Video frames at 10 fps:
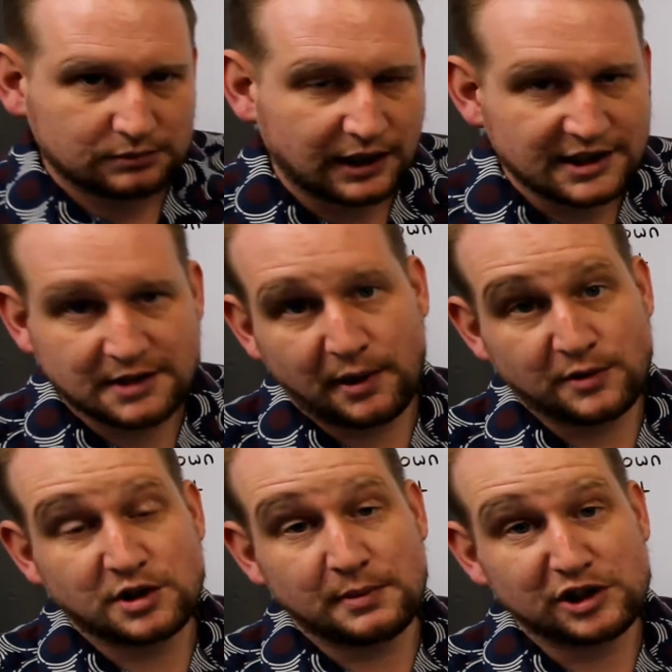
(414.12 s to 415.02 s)
I suppose
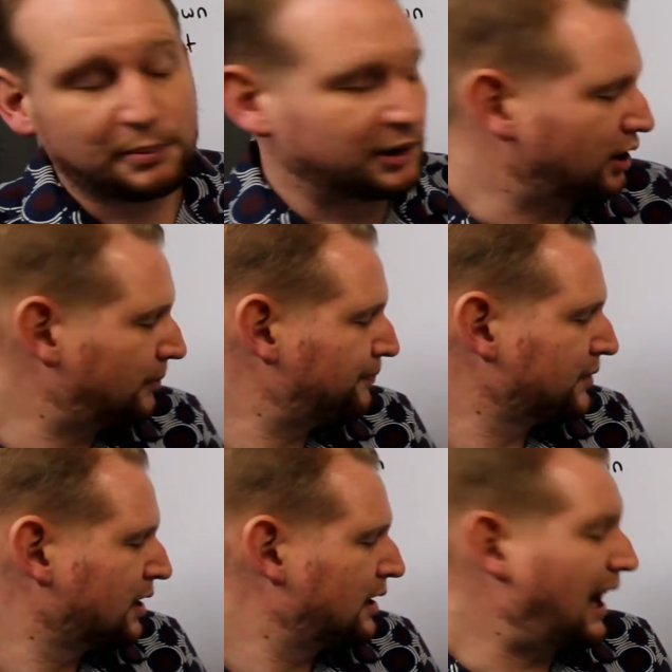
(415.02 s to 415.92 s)
to be topical,
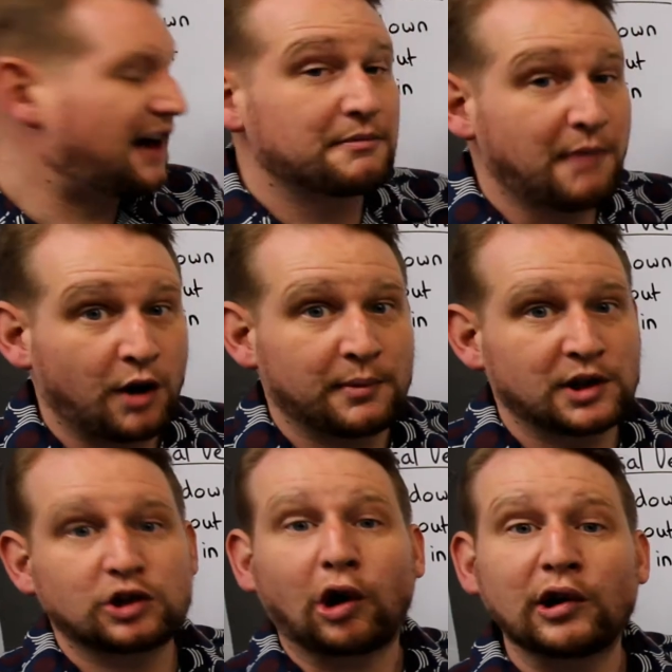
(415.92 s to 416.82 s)
at the moment
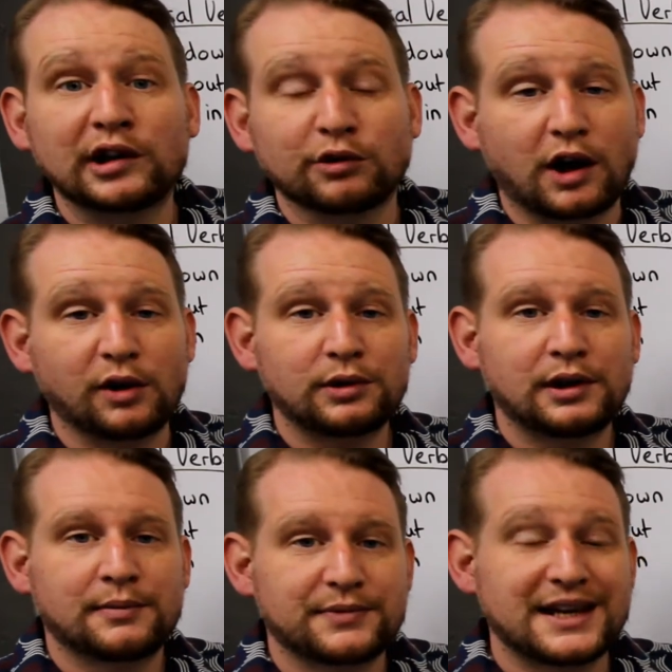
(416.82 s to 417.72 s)
toilet roll
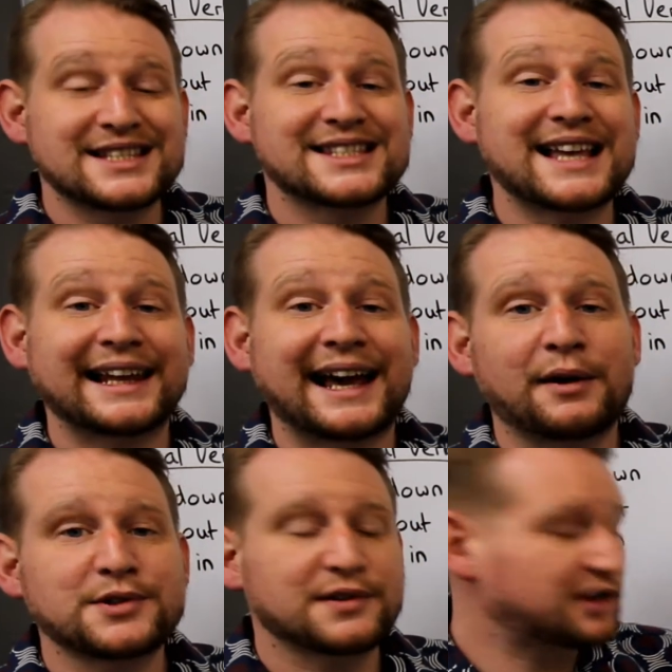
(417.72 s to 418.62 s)
is selling
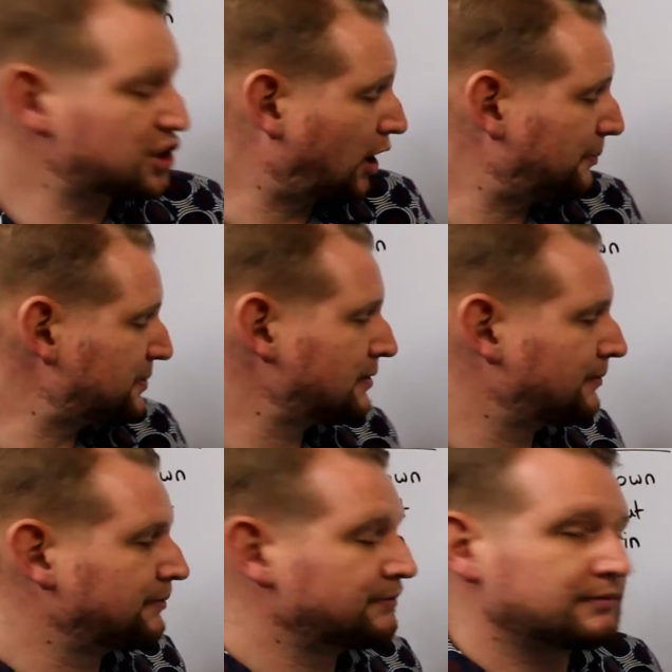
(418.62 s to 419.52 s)
out of the shops,
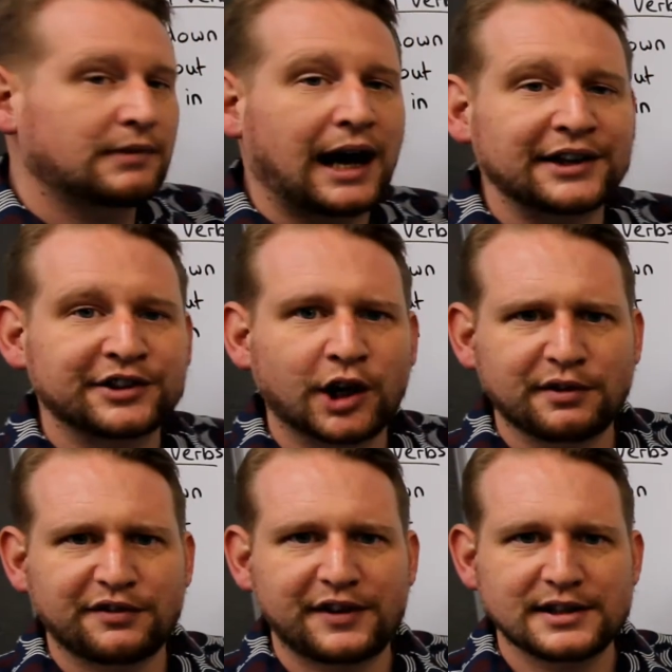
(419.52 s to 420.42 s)
hand over
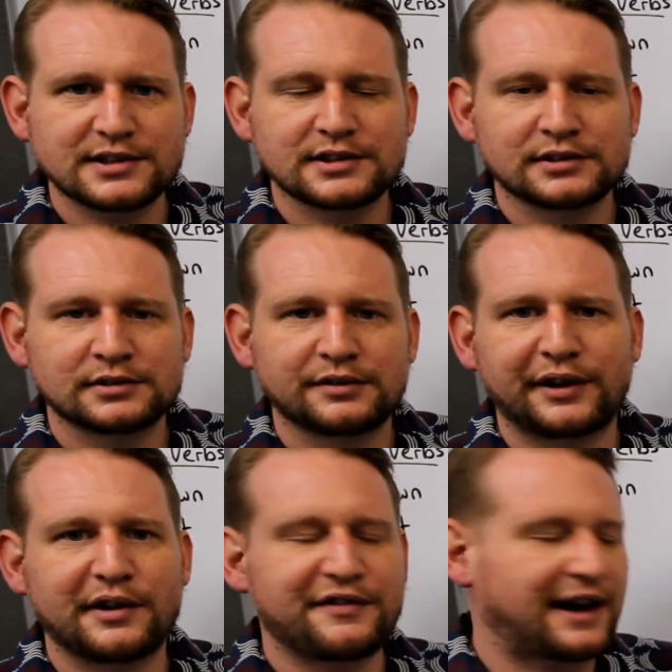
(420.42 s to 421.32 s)
fist,
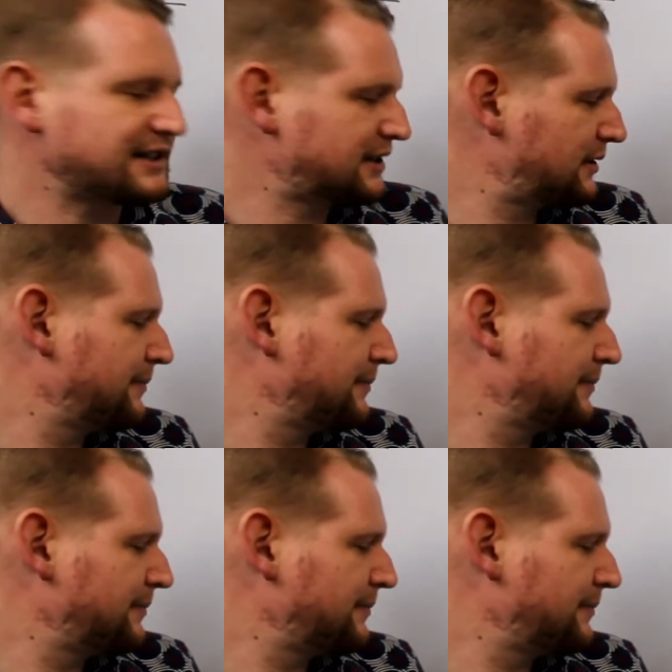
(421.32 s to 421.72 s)
very fast.